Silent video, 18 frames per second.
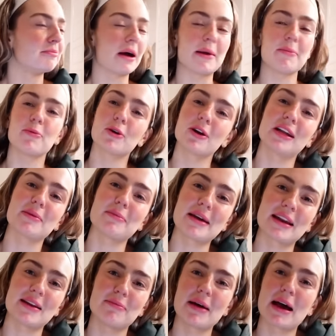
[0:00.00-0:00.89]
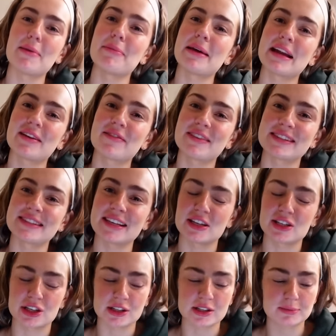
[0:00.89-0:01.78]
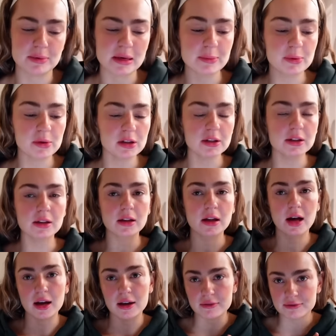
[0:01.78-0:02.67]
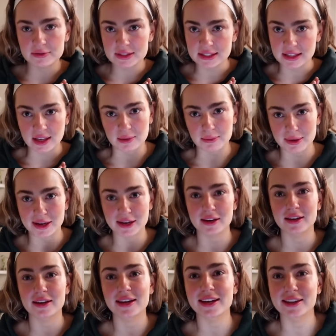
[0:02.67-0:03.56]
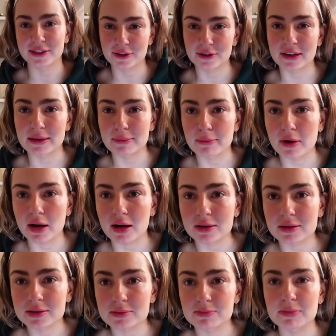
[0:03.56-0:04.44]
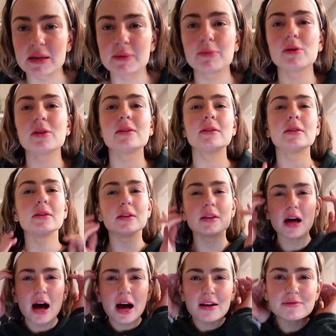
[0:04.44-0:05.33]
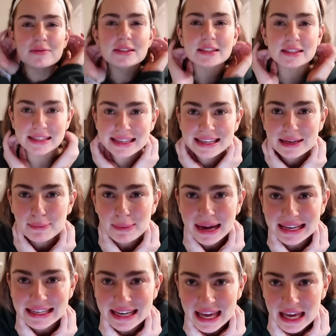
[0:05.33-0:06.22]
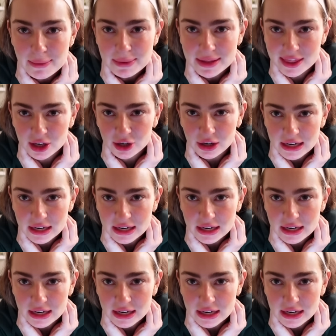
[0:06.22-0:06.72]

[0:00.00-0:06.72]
my morning man my manifestations. People love seeing me hit their inbox. People love seeing my name in their